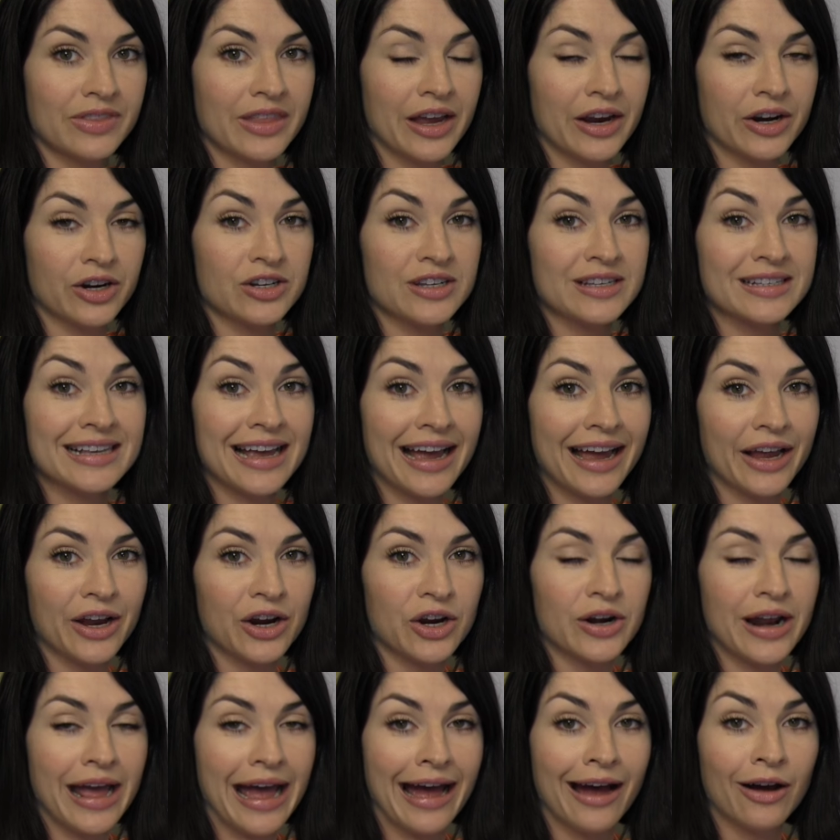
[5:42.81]
their
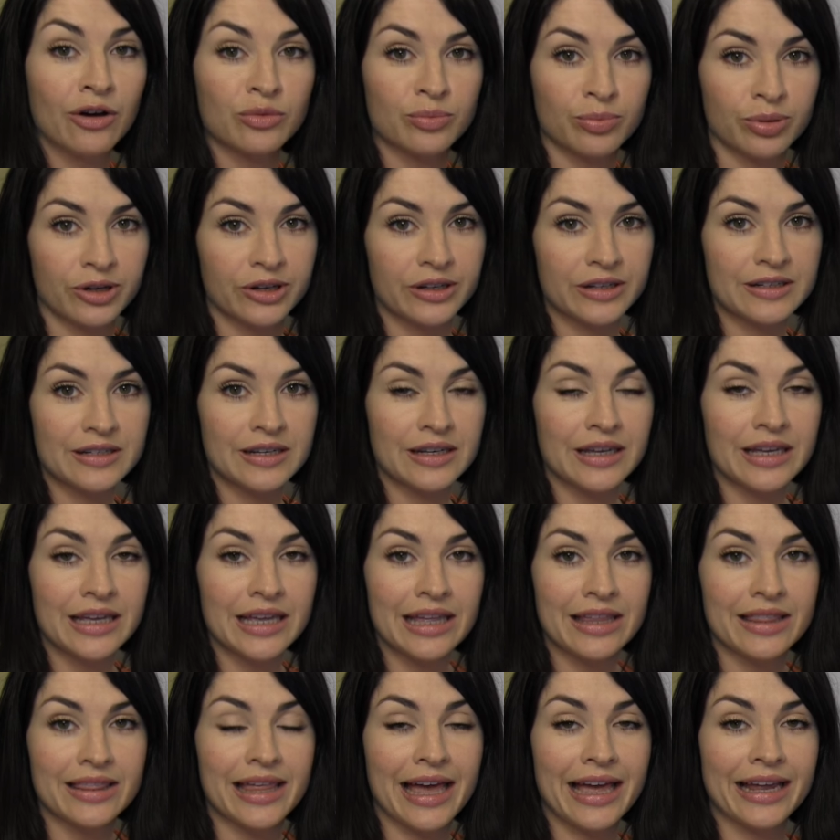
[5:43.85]
desired output,
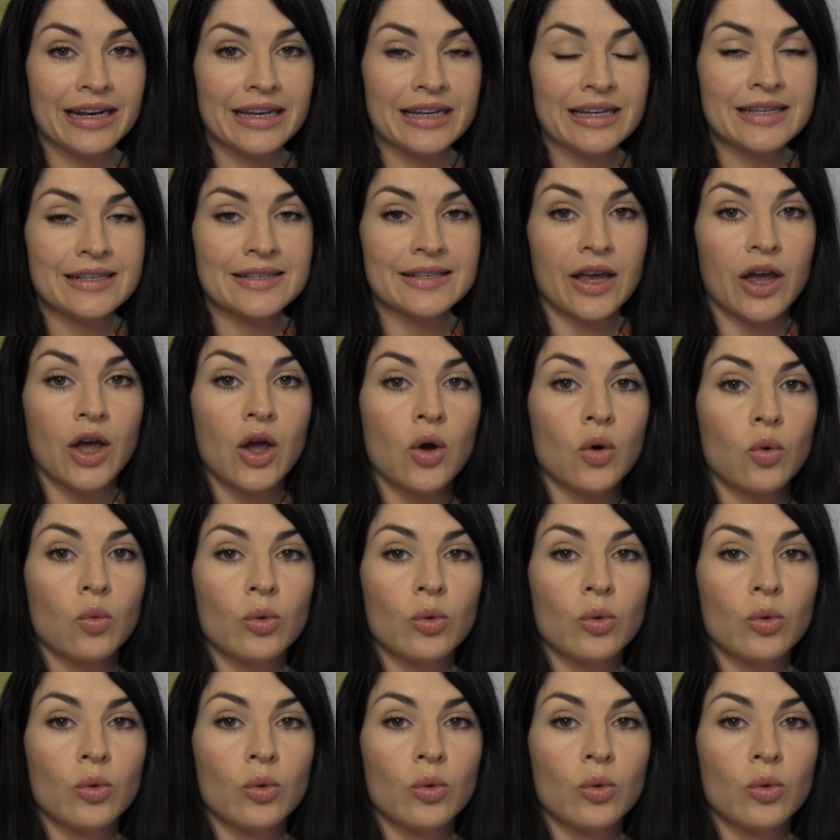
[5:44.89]
that is,